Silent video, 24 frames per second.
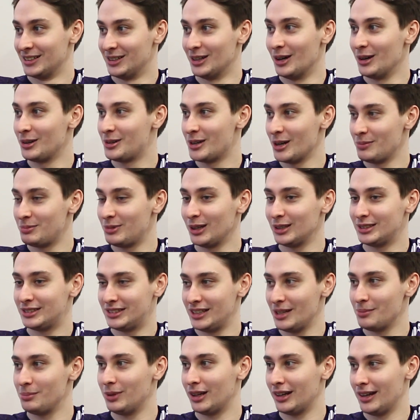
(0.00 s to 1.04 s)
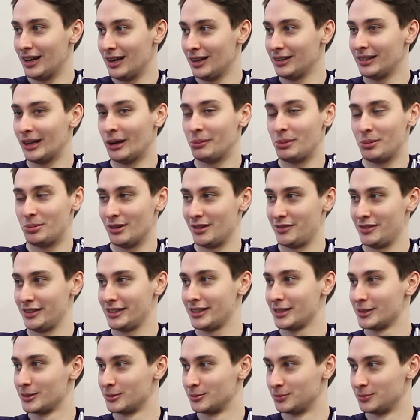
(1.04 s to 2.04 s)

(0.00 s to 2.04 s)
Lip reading: No Crypto, Seer, Bloodhound, that'd be perfect.